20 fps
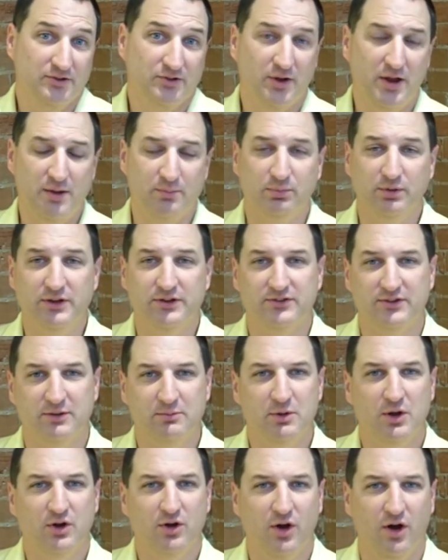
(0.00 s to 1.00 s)
So hey, please
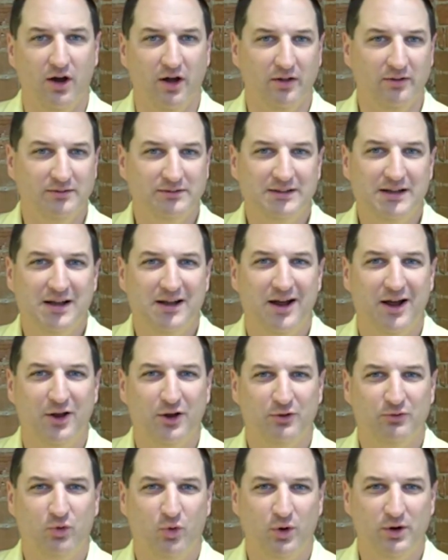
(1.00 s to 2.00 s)
give me a call. I
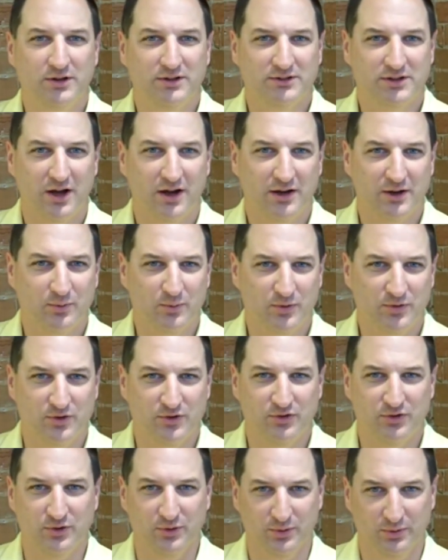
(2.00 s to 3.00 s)
look forward to talking with
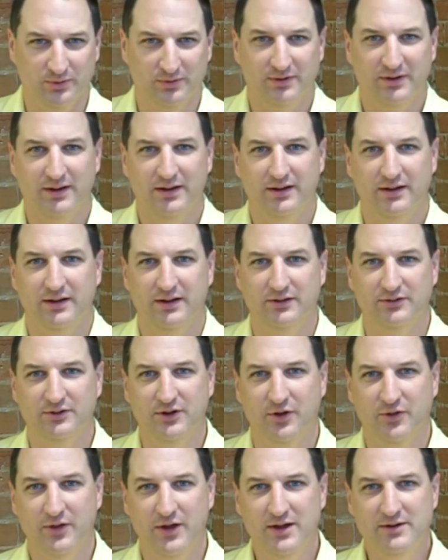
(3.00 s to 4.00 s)
you soon.
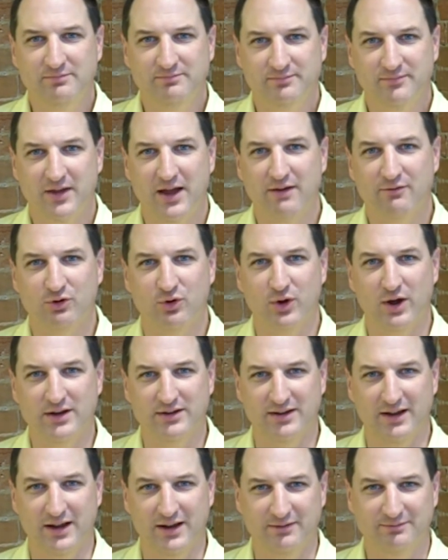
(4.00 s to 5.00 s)
Until then, have a
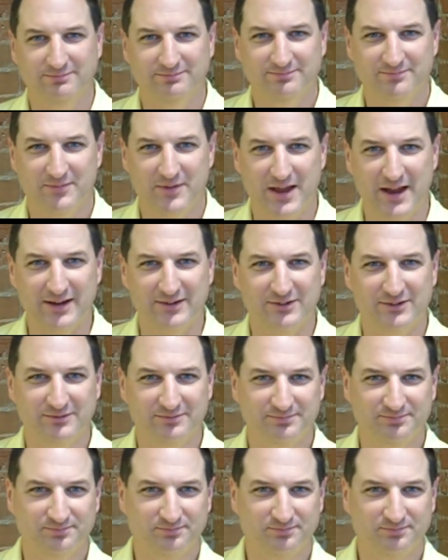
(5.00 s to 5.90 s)
great day. Thanks.